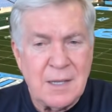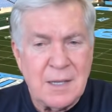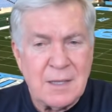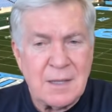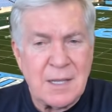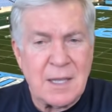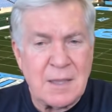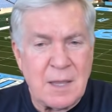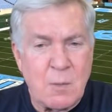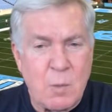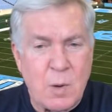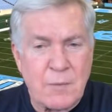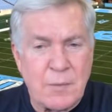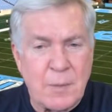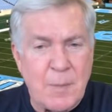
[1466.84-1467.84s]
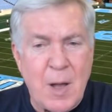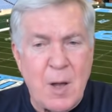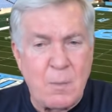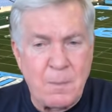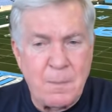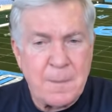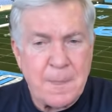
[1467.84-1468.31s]
They, they work from
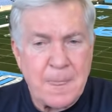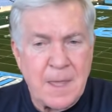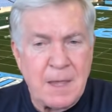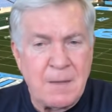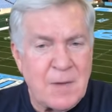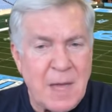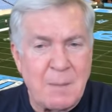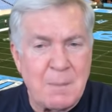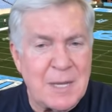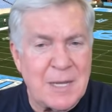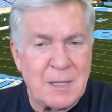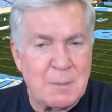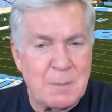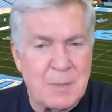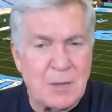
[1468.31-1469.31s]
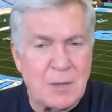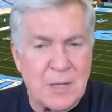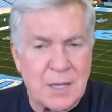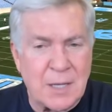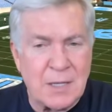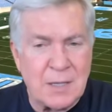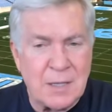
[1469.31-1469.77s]
home. They have not been in the
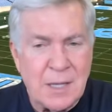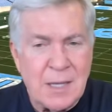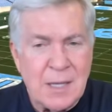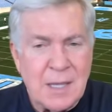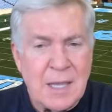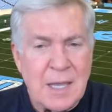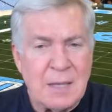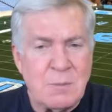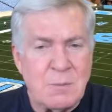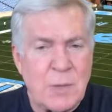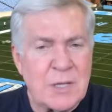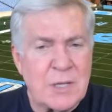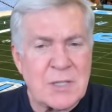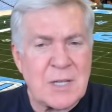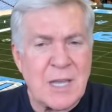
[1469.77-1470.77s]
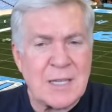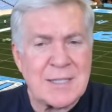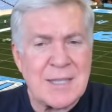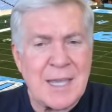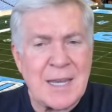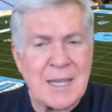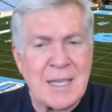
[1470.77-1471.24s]
building, and and we discussed
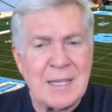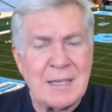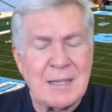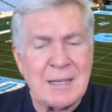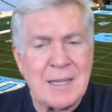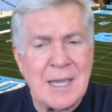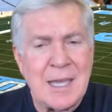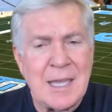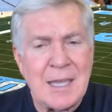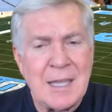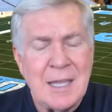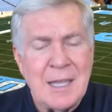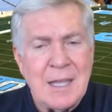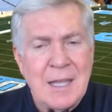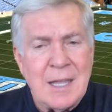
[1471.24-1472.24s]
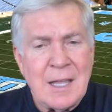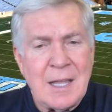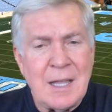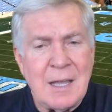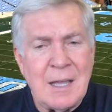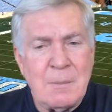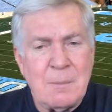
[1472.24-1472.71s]
that again today.
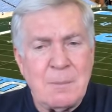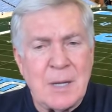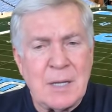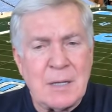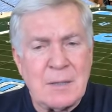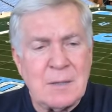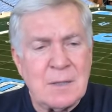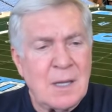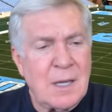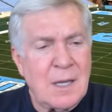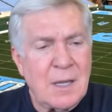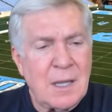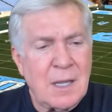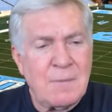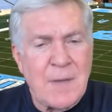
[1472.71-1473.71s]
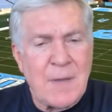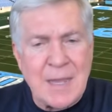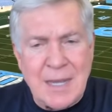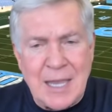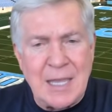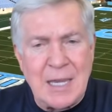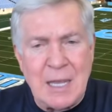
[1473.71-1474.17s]
Uh, but uh, if at
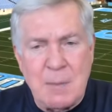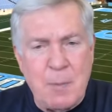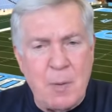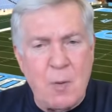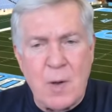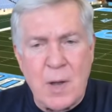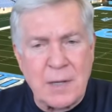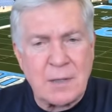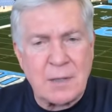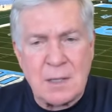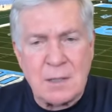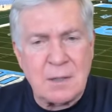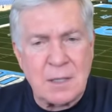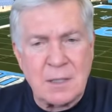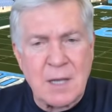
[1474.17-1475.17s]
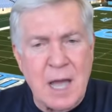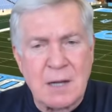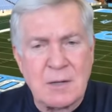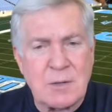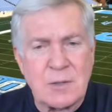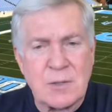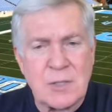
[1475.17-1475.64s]
any point the
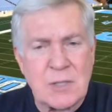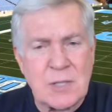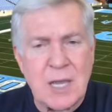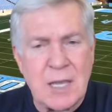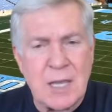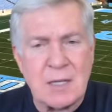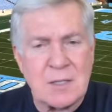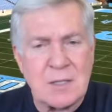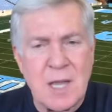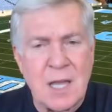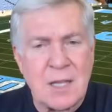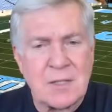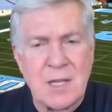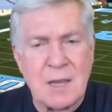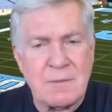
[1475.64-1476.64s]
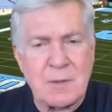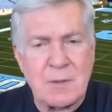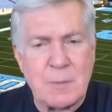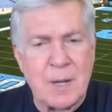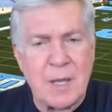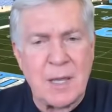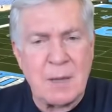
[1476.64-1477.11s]
doctors say it is not safe to
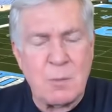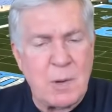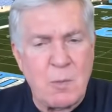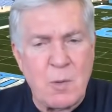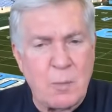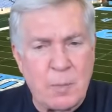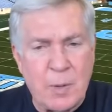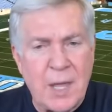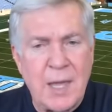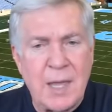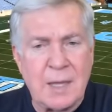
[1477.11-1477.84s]
play, we won't play.